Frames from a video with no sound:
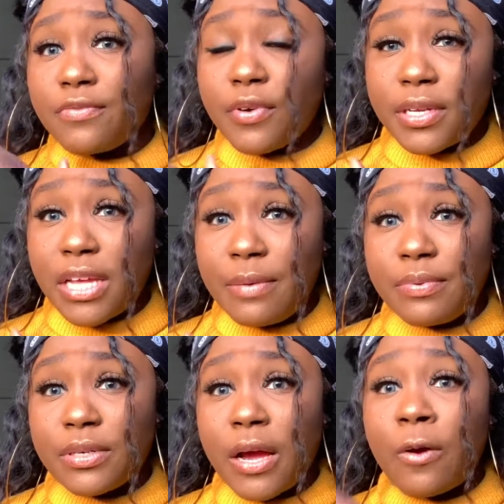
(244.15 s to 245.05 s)
For example,
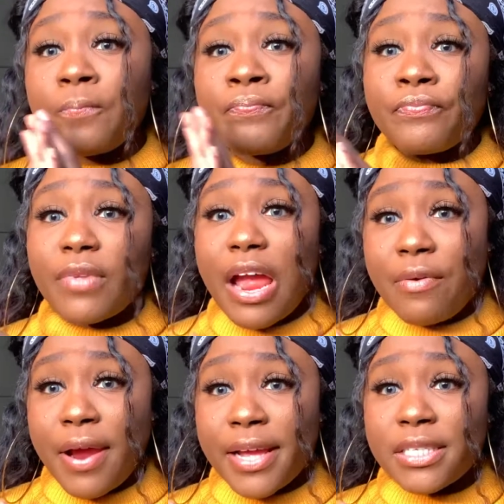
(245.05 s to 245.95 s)
now I
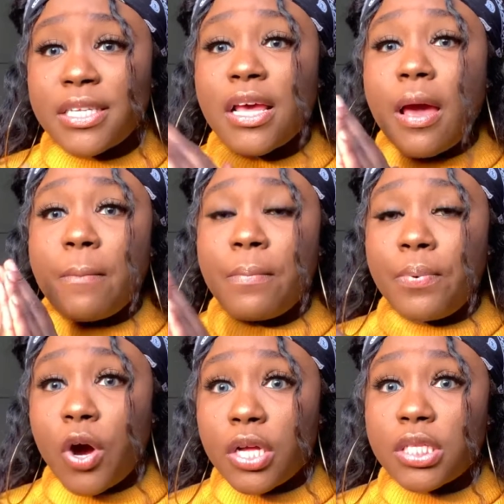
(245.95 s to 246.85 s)
write,
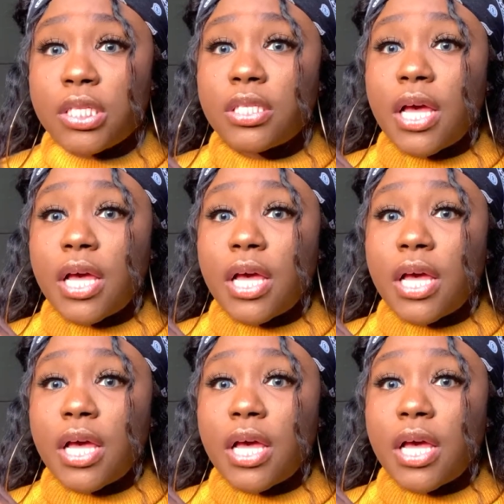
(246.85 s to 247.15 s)
but